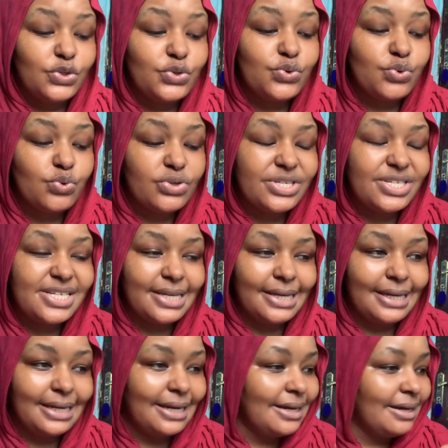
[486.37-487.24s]
to
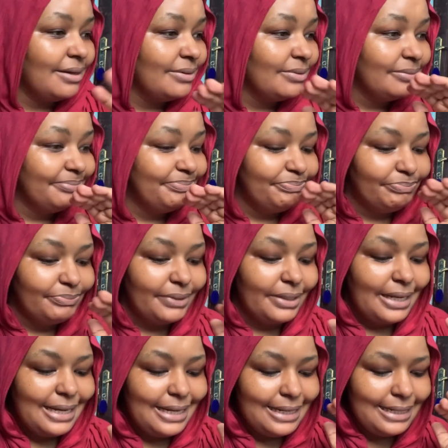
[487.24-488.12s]
check
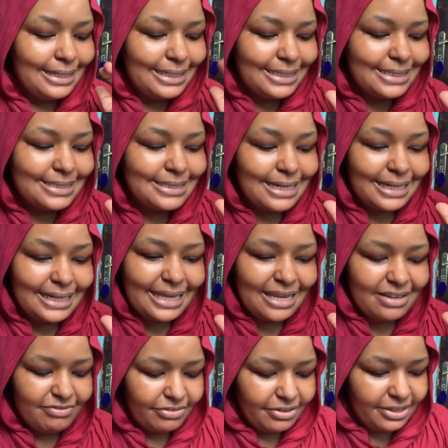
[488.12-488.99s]
literally
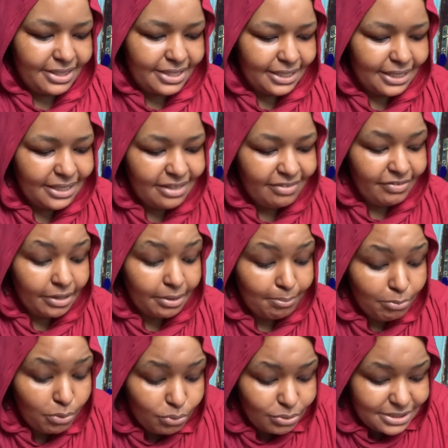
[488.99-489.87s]
everything,
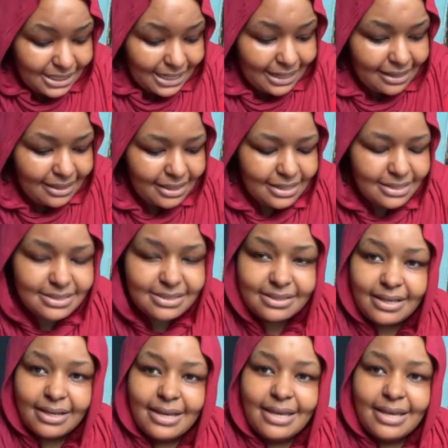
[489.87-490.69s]
even books like this.